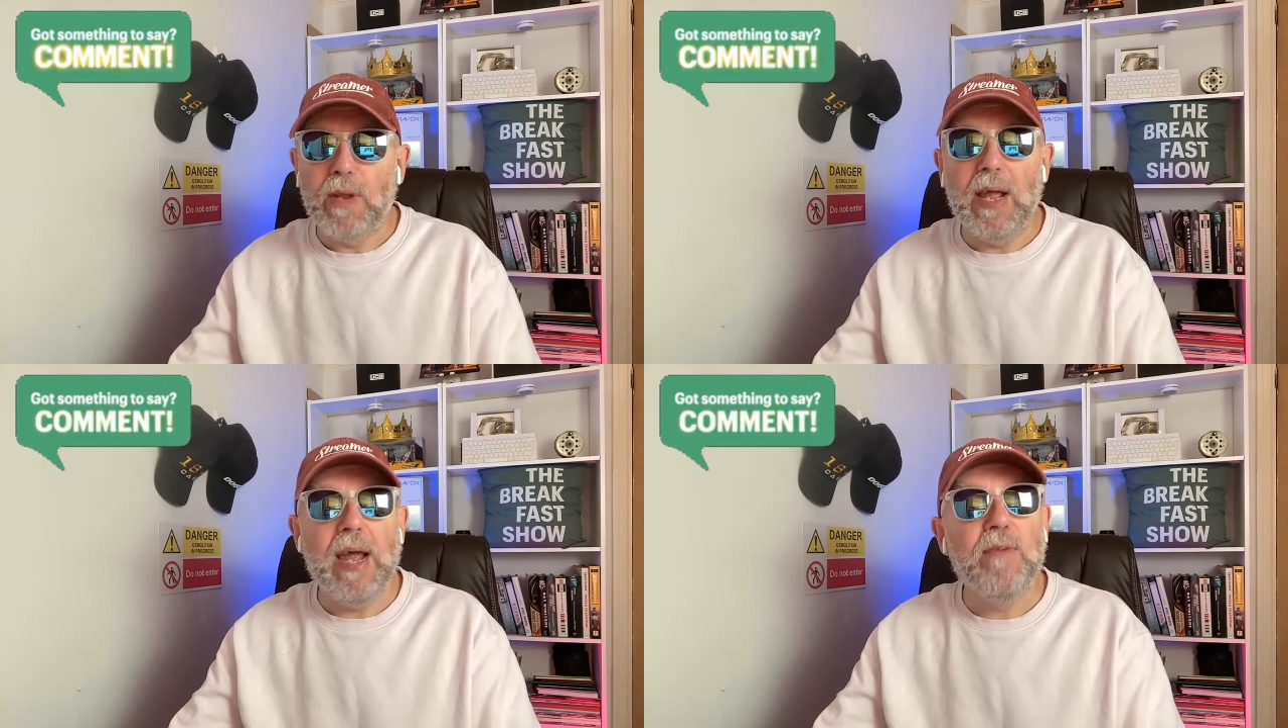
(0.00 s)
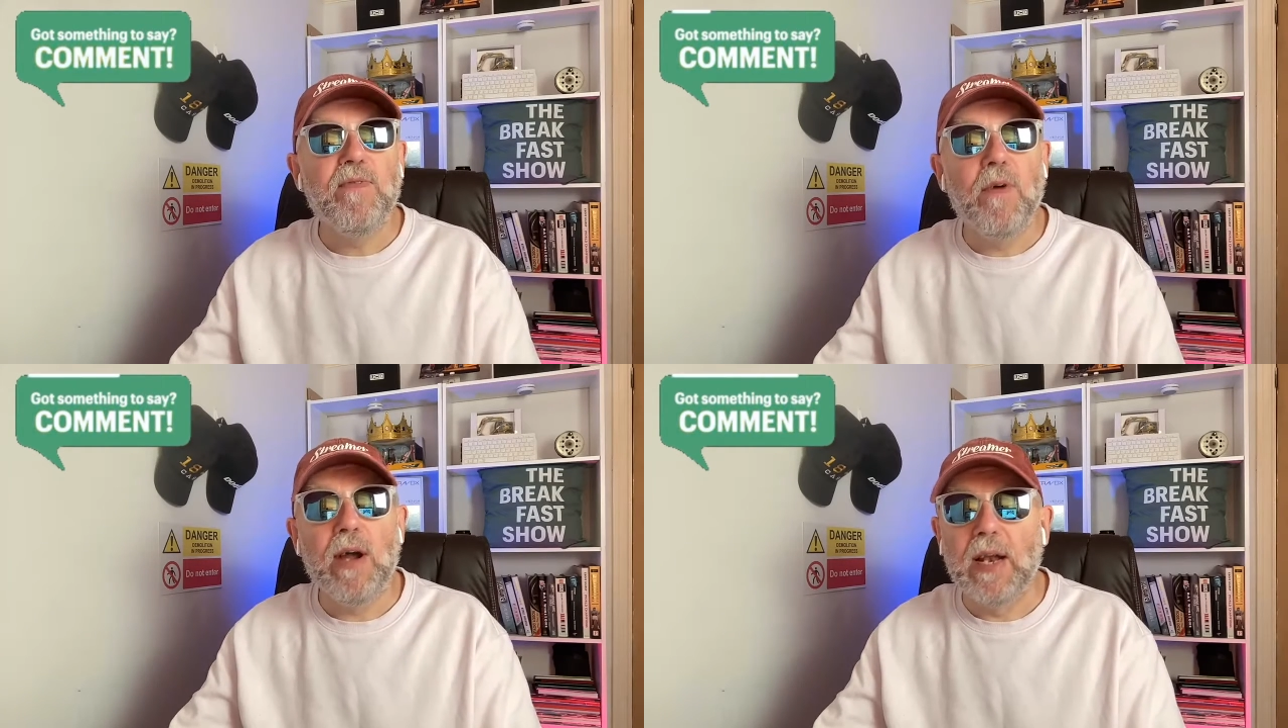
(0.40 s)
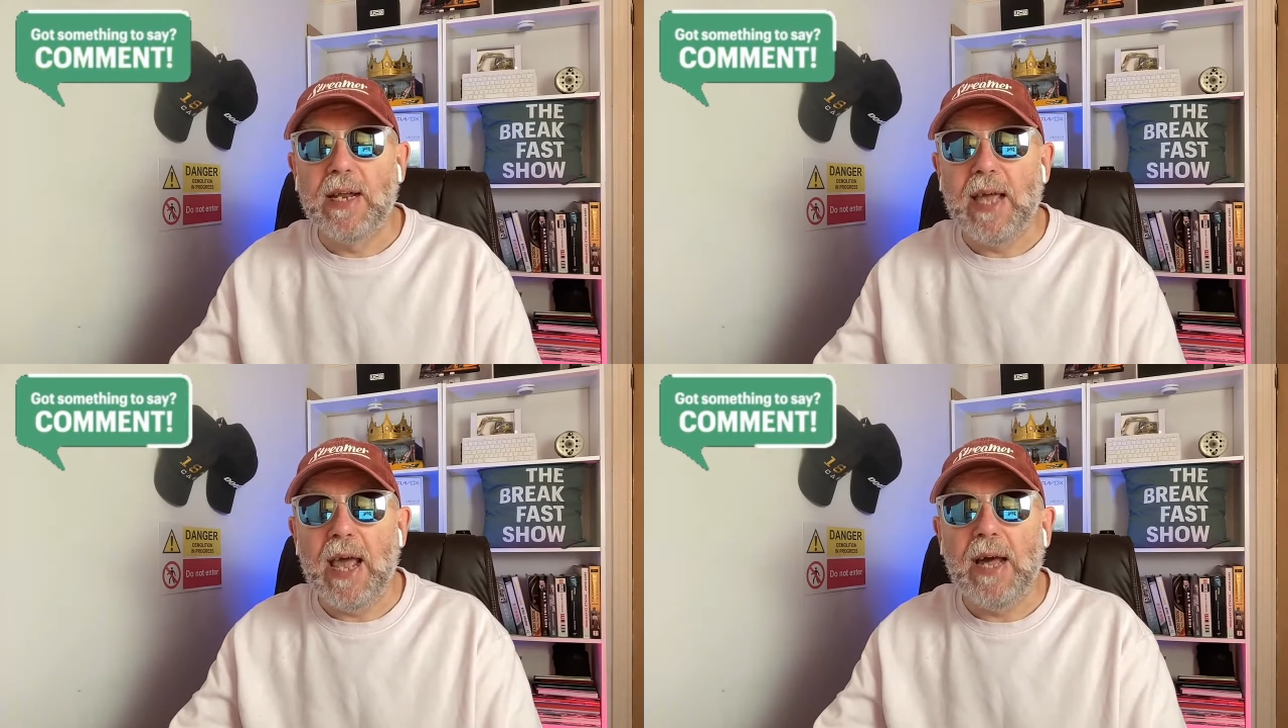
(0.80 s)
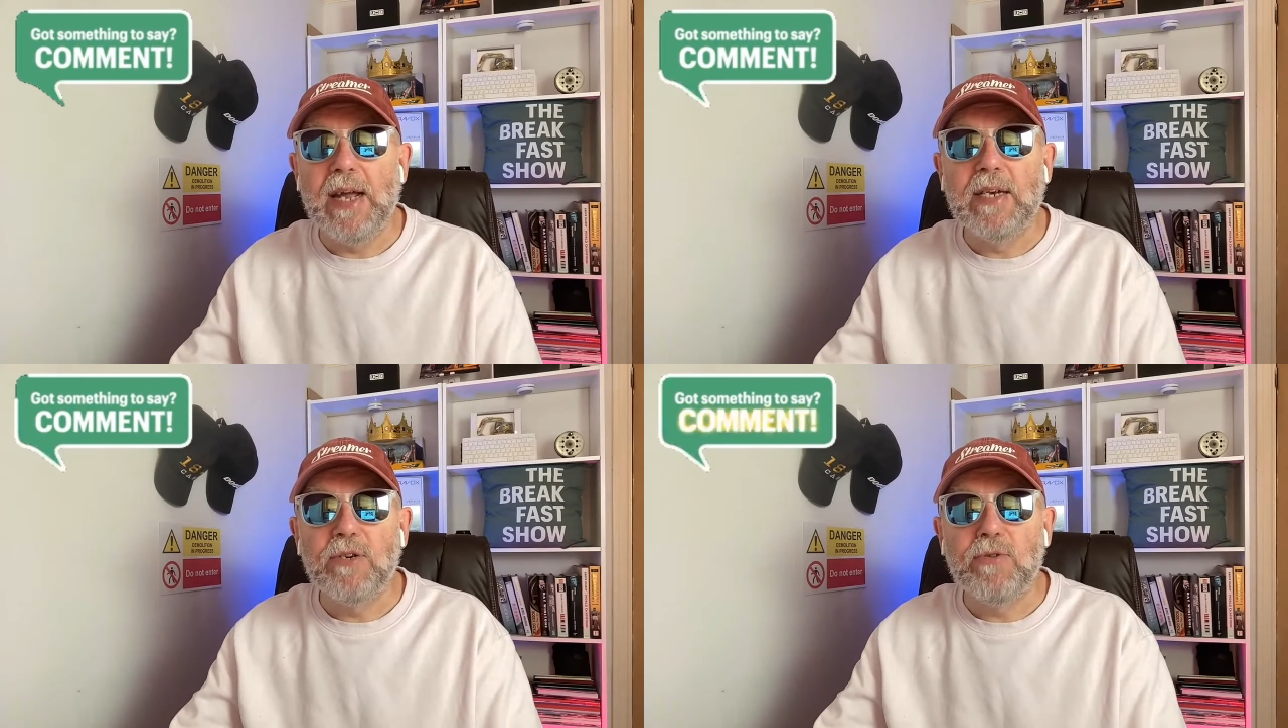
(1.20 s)
And finally, our
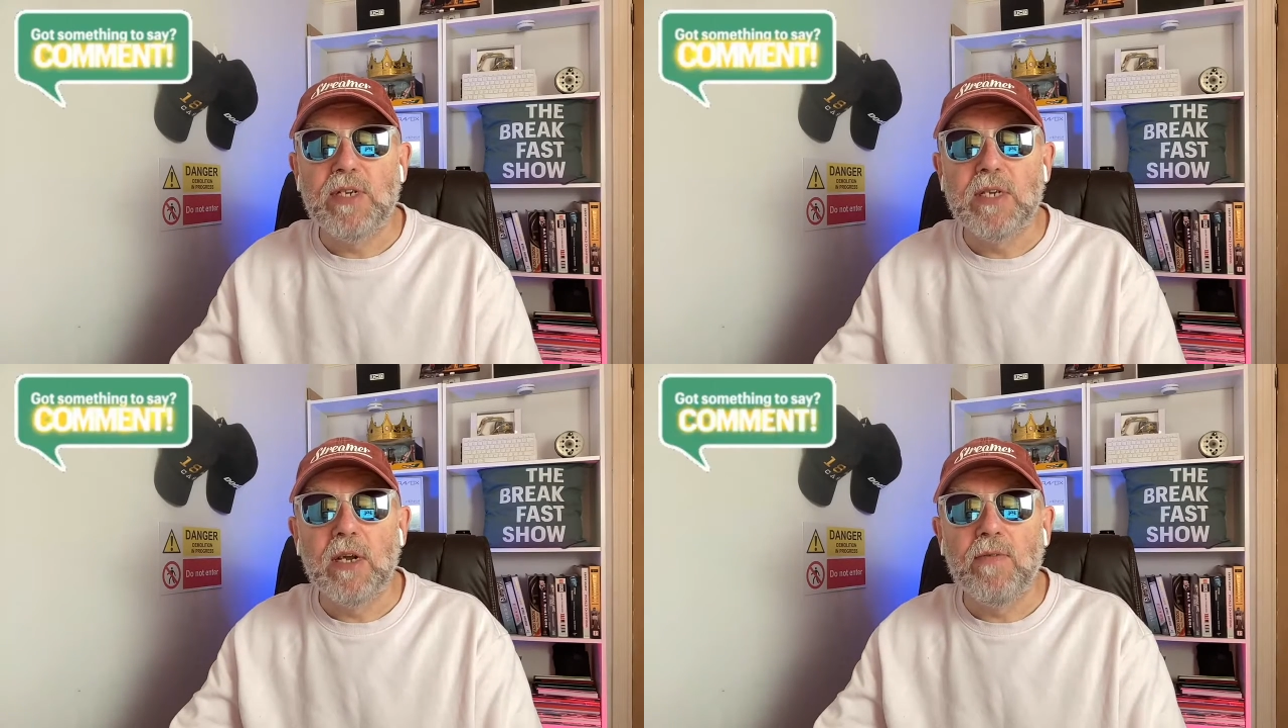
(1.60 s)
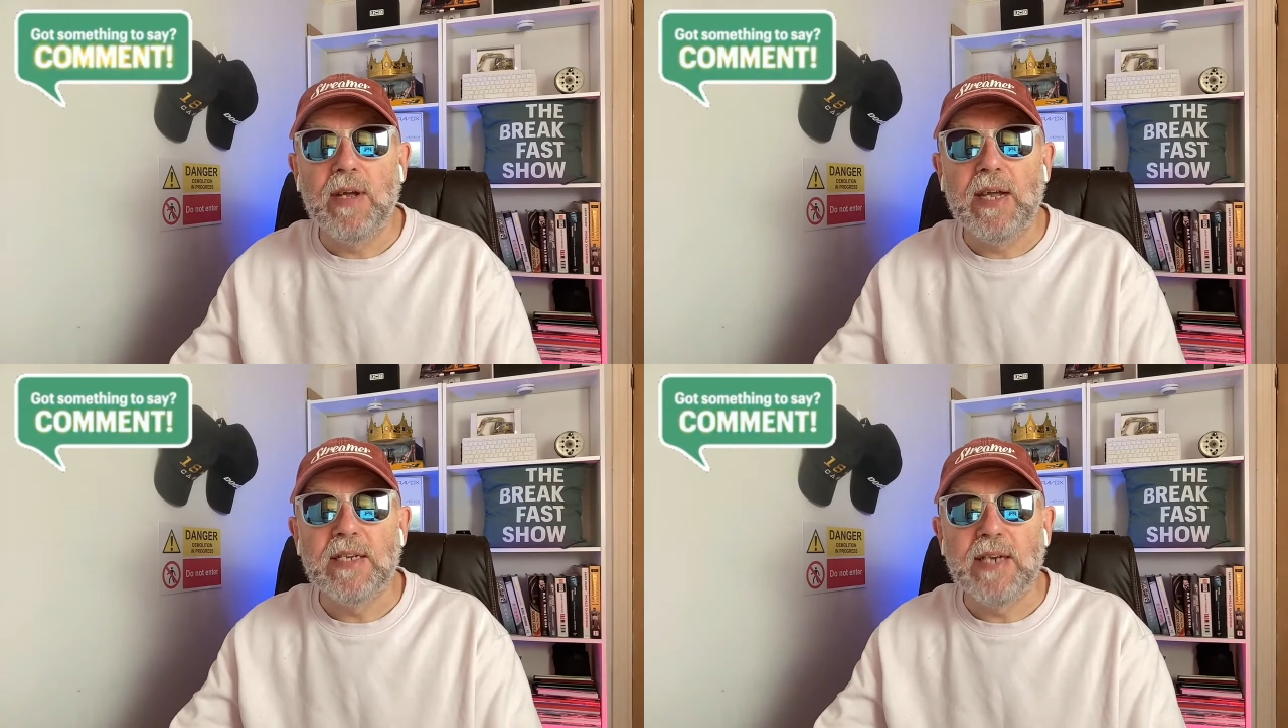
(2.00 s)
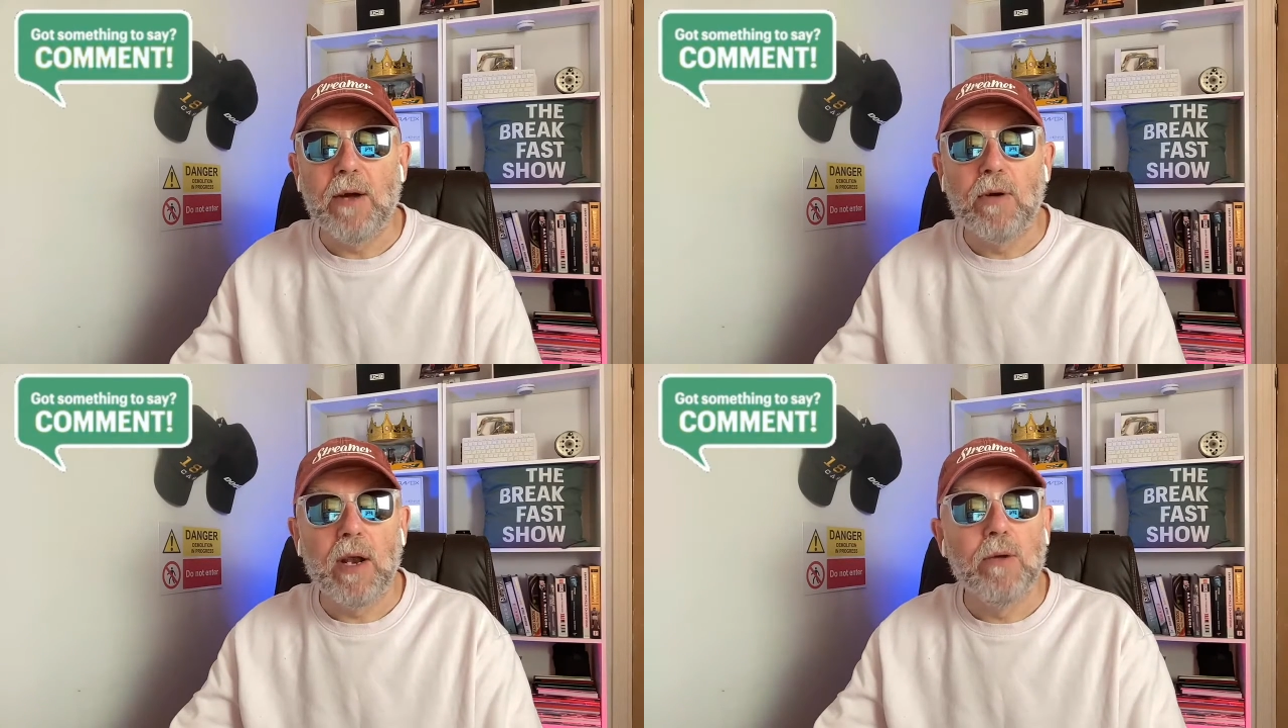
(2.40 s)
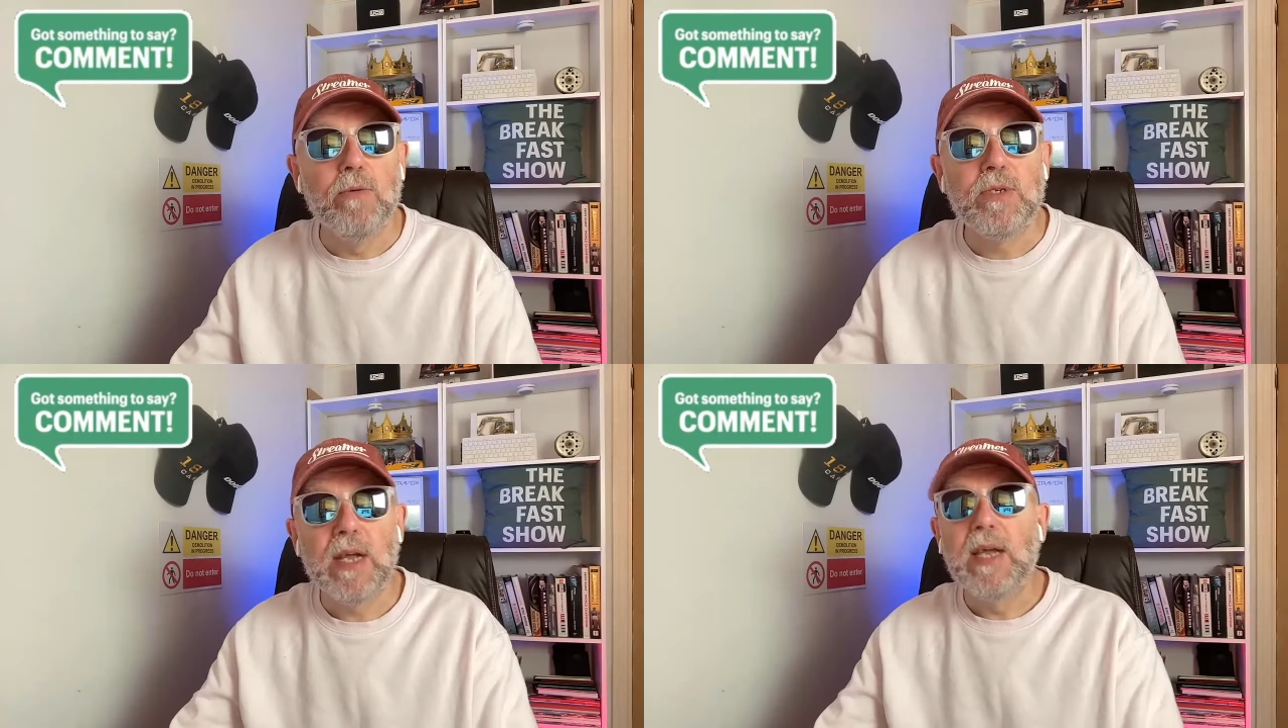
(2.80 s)
industry survey is now
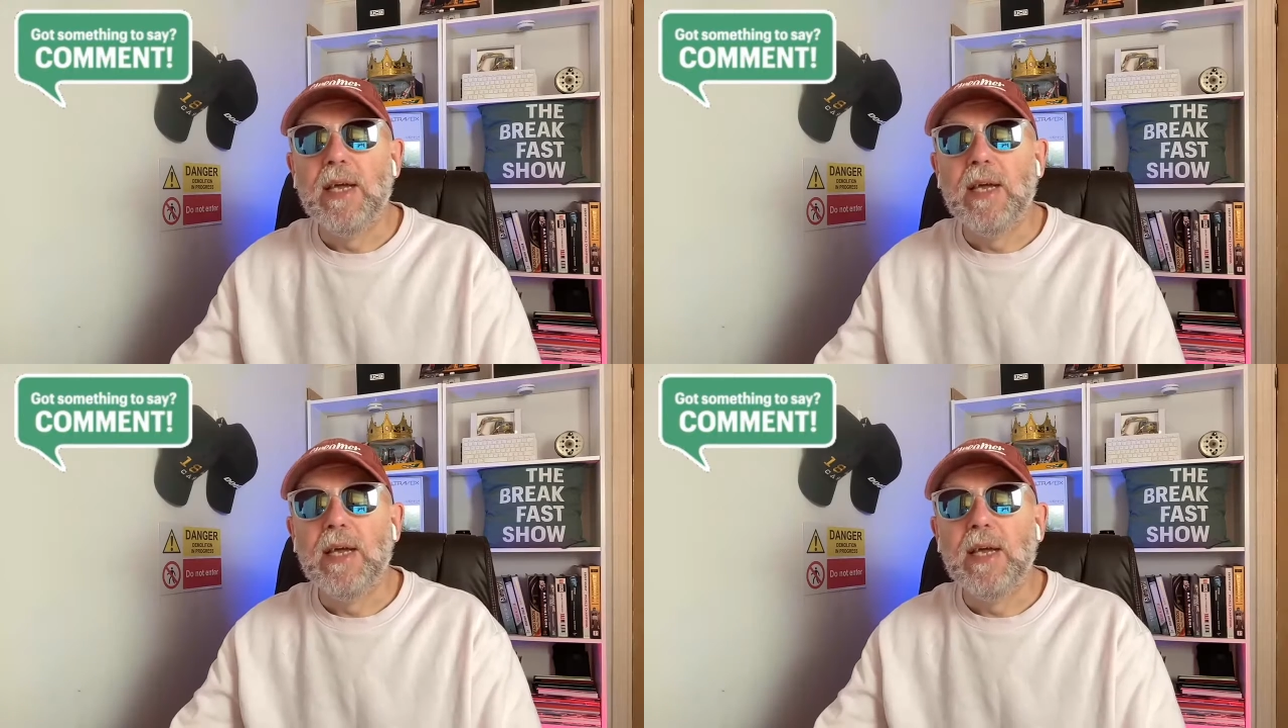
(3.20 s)
closed.